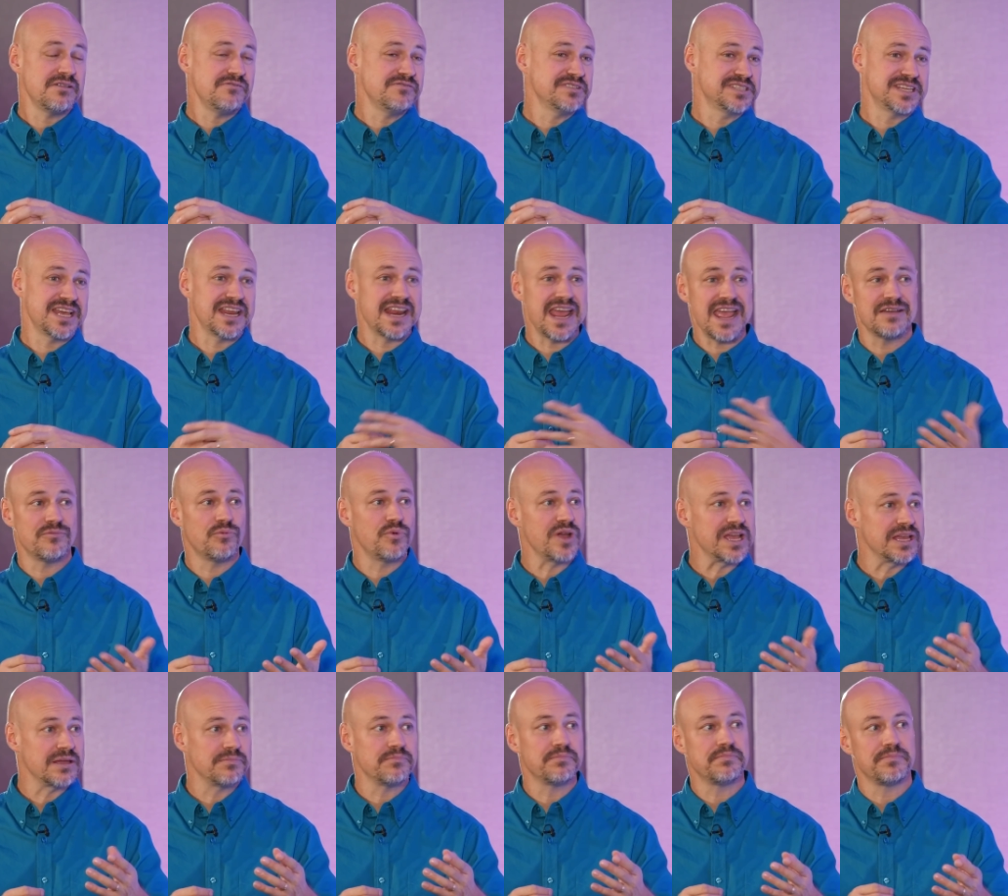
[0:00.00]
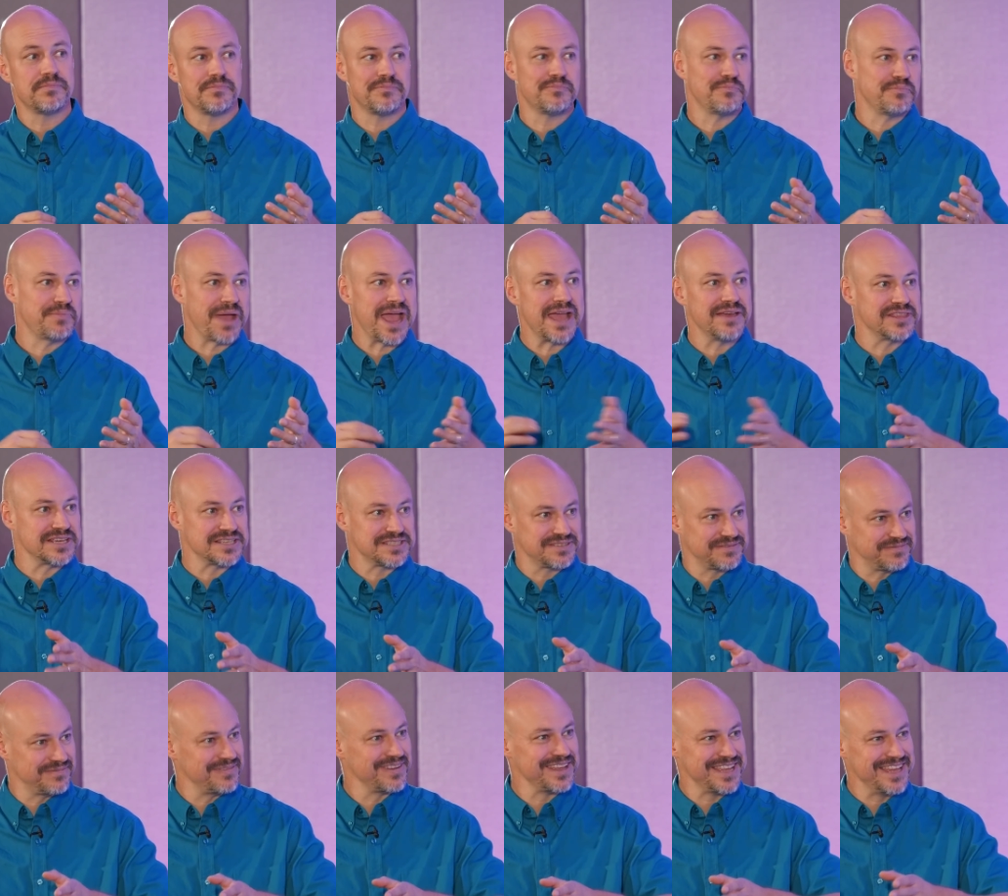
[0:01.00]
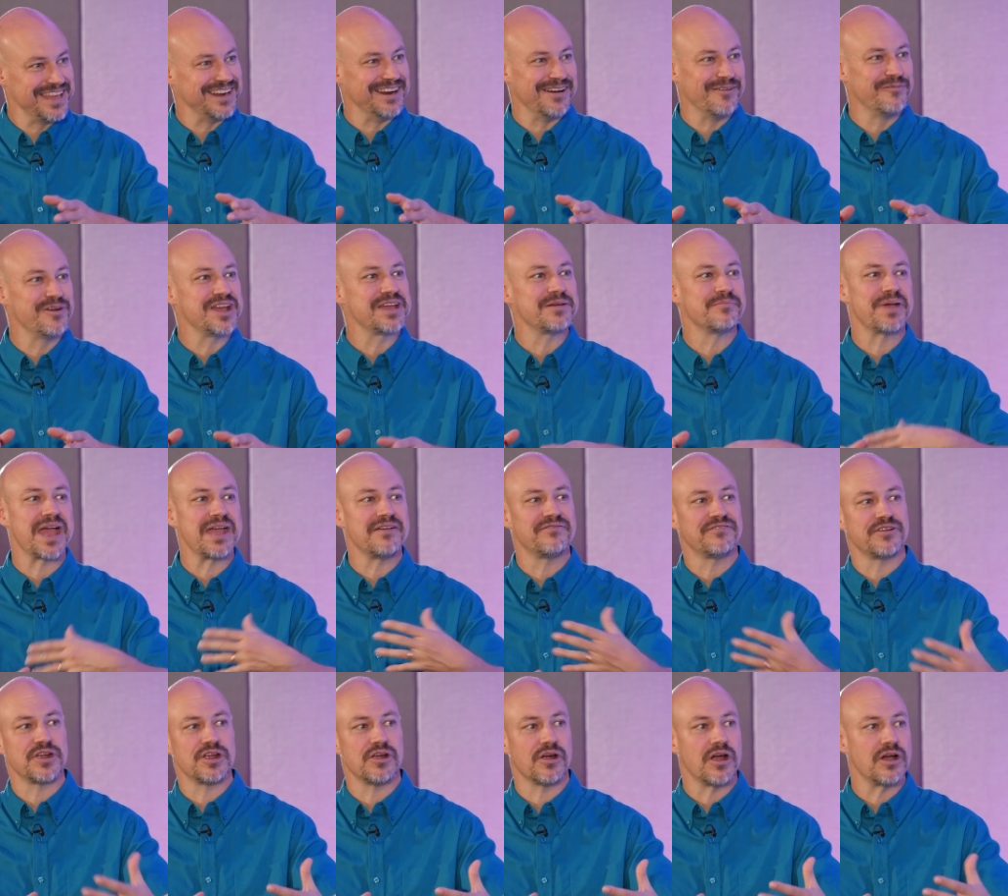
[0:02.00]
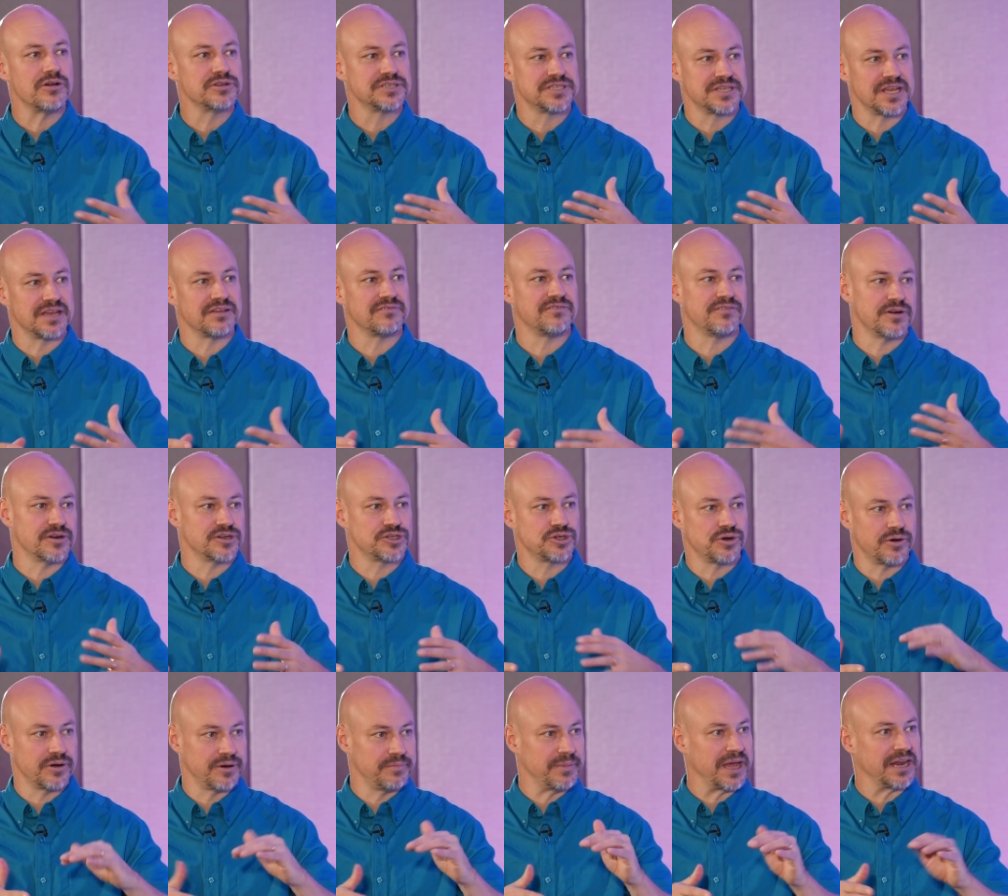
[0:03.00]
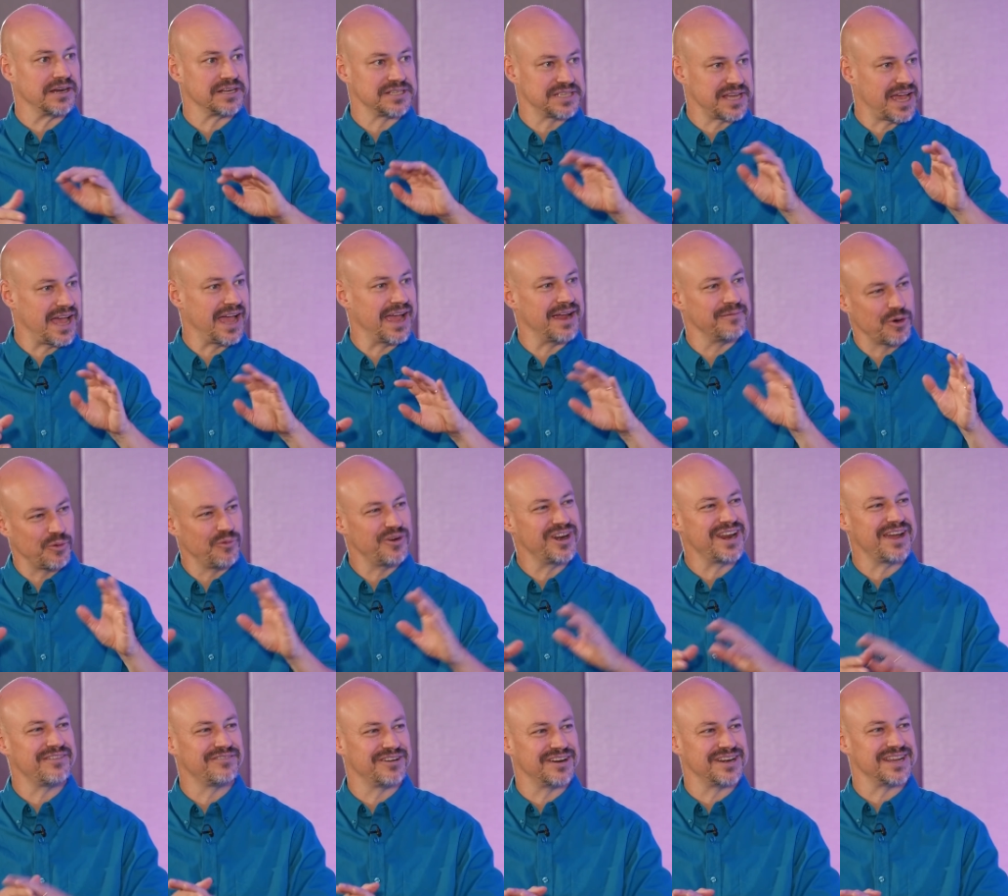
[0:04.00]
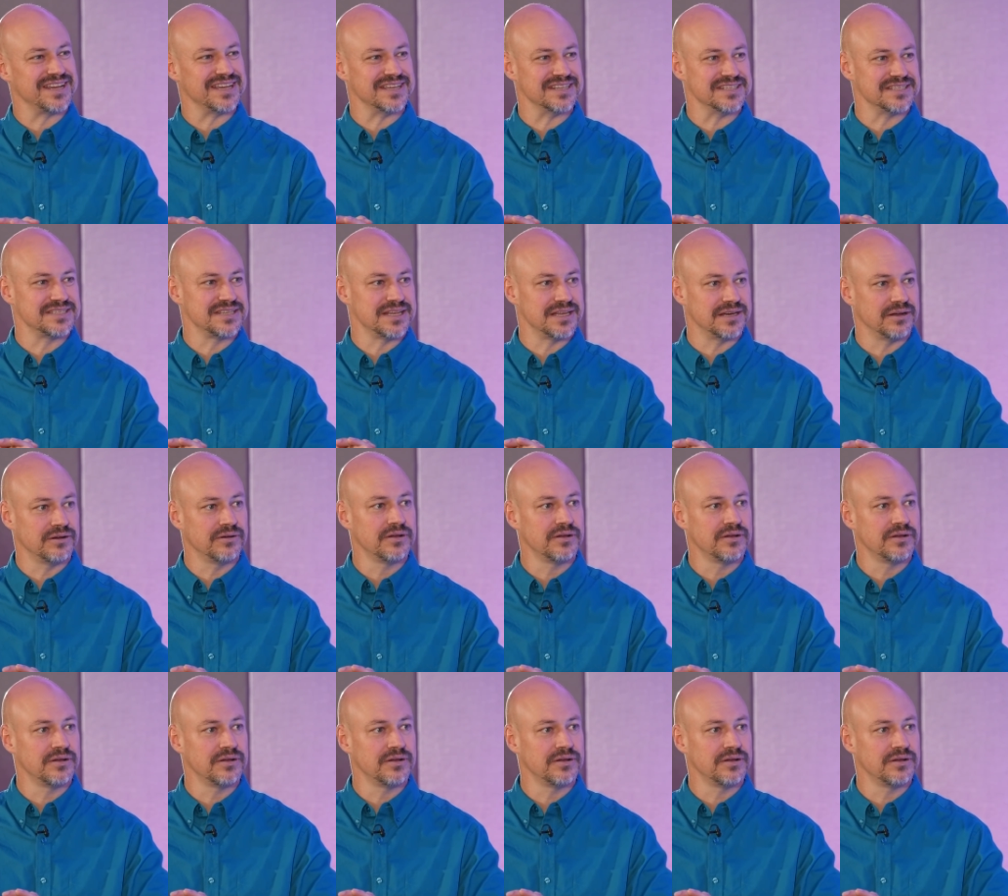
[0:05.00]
We said, hey, we can pay this, we can pay for your hosting for a short amount of time, or whatever it is,